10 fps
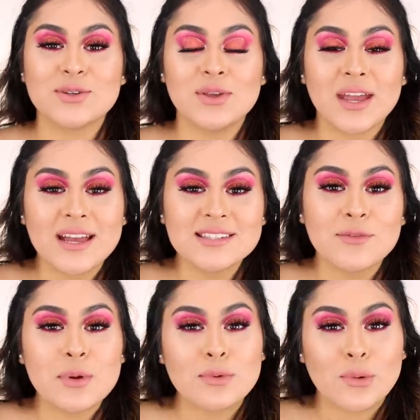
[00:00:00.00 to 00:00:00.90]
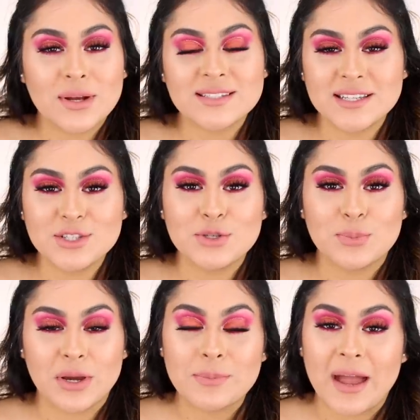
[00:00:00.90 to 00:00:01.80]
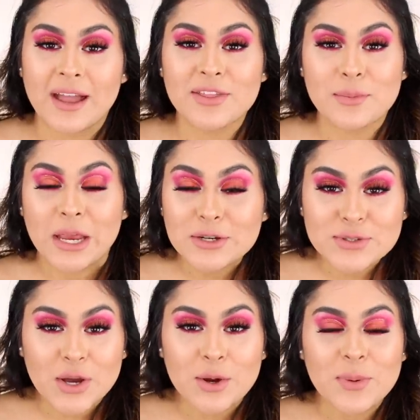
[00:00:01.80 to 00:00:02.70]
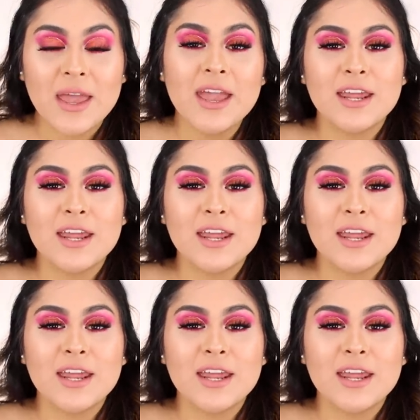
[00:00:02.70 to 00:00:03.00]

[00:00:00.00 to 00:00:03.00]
So you guys have been requesting to bring back the microscope.